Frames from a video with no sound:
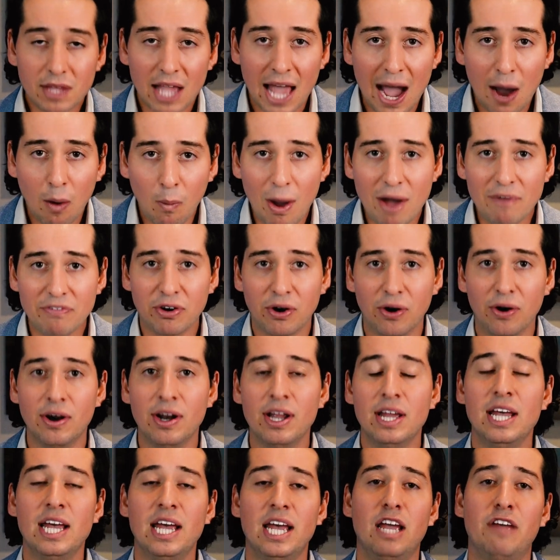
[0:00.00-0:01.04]
However,
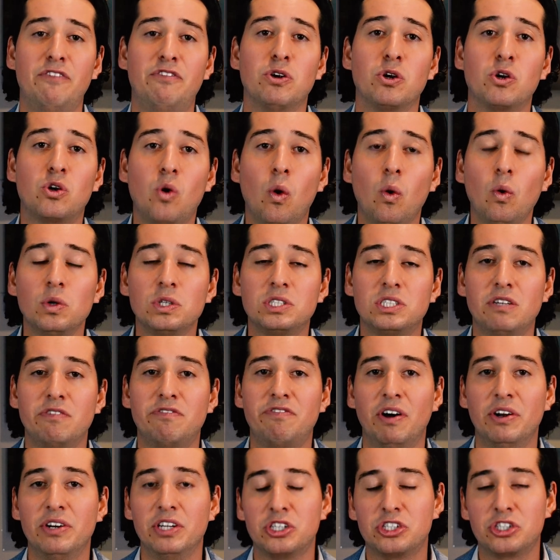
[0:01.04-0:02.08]
if your goal is to
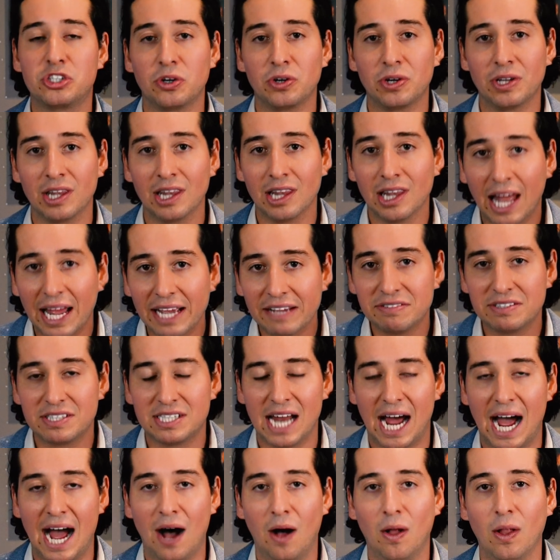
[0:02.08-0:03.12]
fund a certain
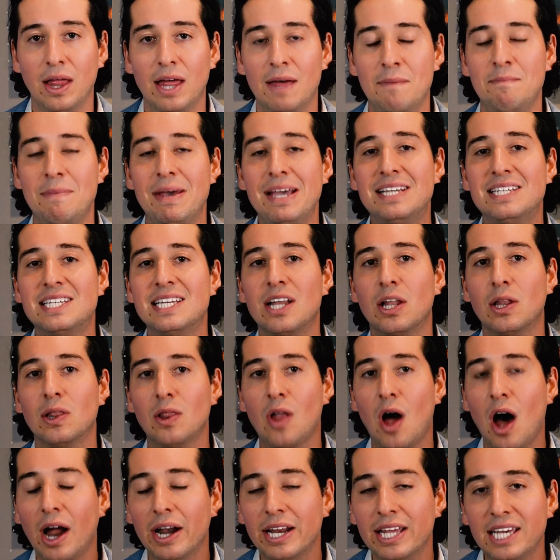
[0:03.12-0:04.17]
lifestyle, it makes it a
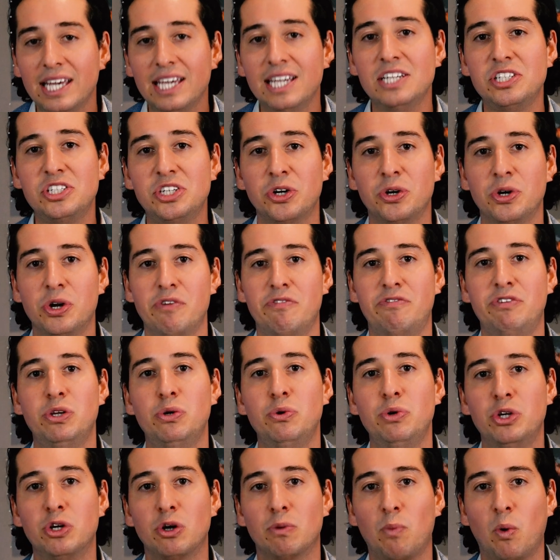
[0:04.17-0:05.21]
lot easier to
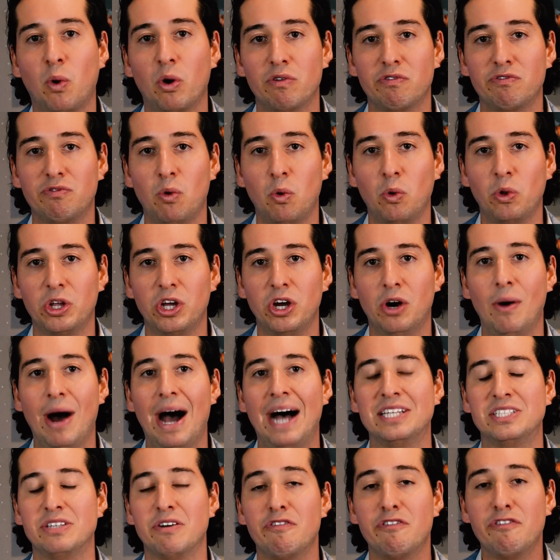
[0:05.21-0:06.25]
view your portfolio
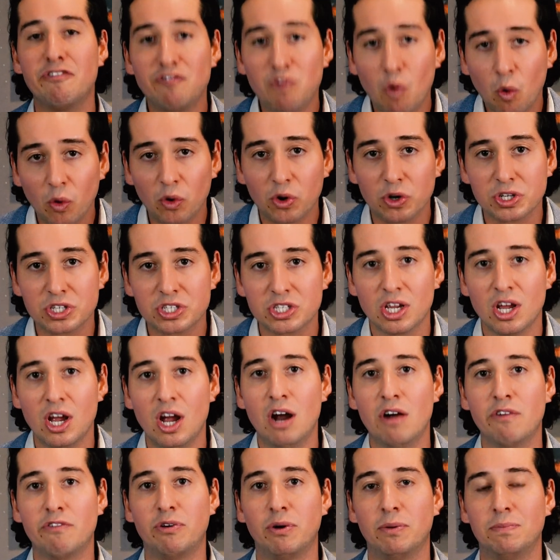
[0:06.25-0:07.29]
as a force
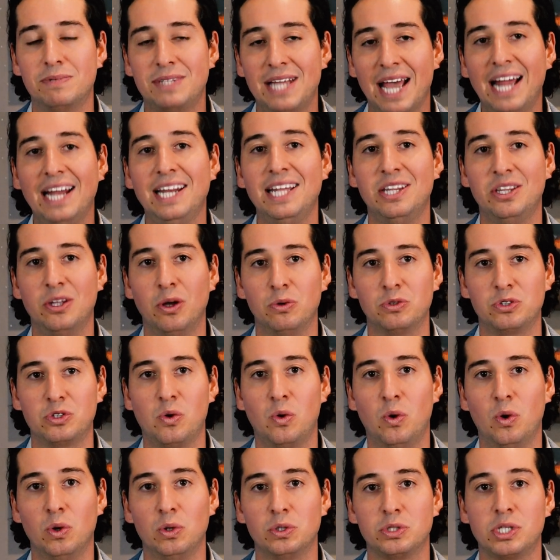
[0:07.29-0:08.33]
for obtaining those
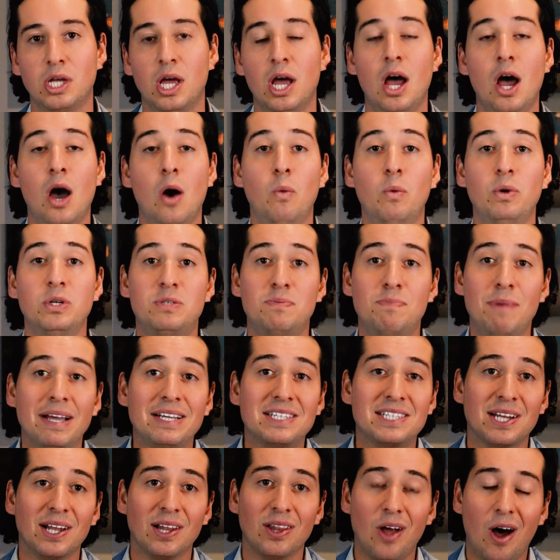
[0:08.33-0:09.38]
goals, which
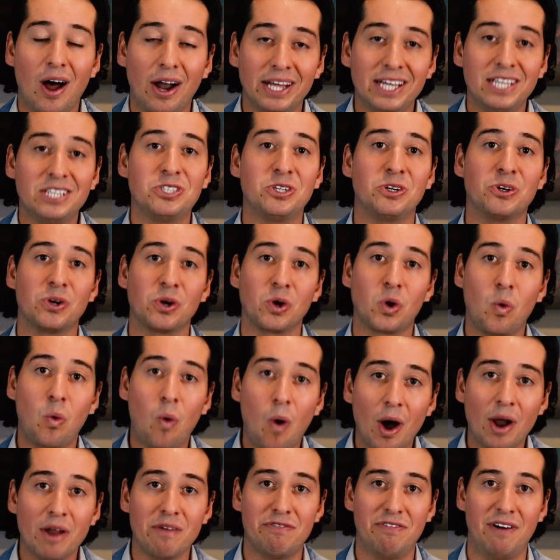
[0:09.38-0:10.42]
makes it a lot easier to
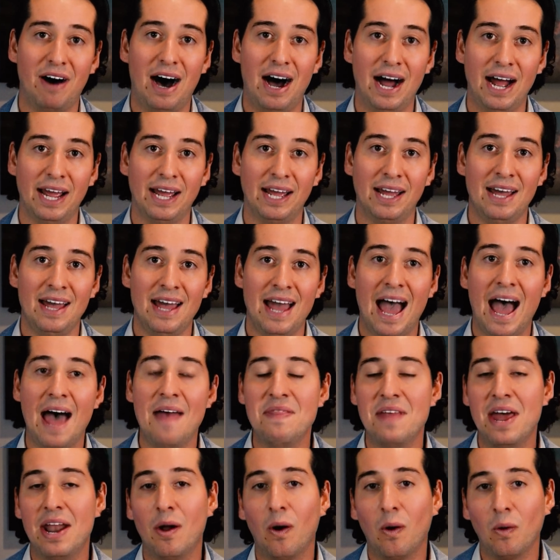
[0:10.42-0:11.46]
quantify
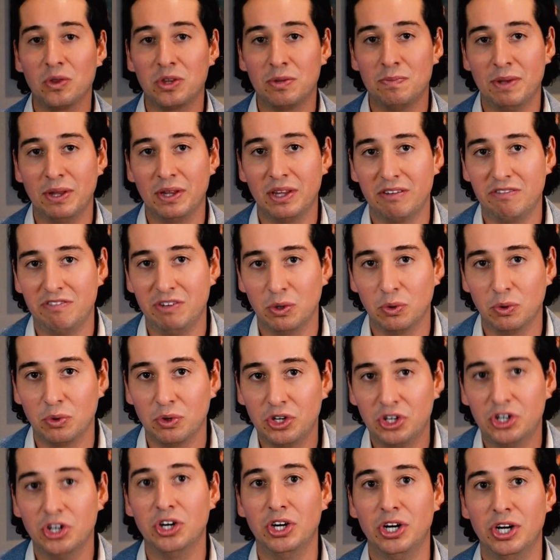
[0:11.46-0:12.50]
and then ultimately feel
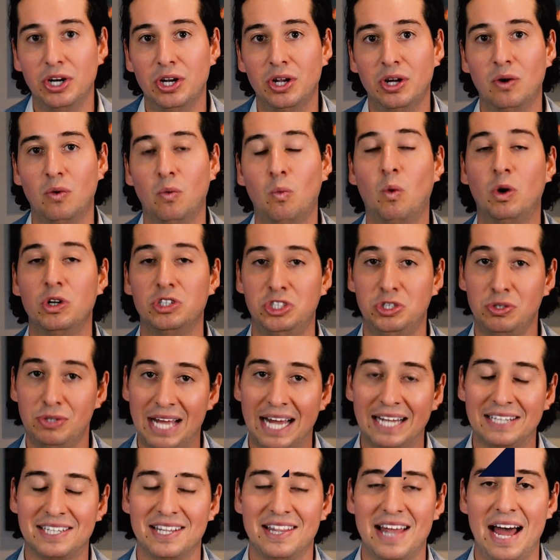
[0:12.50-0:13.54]
good once you
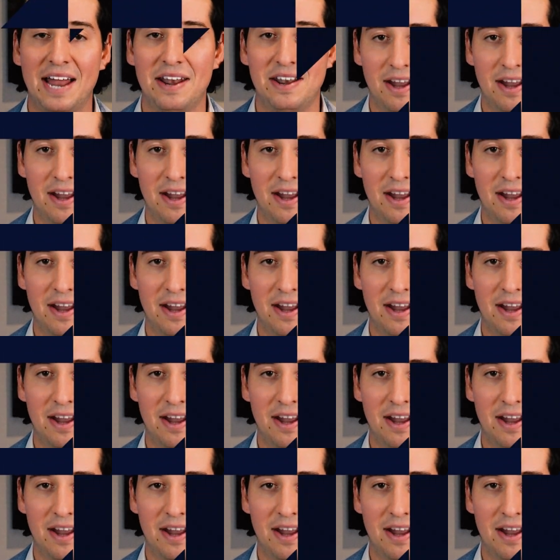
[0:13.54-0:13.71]
get to that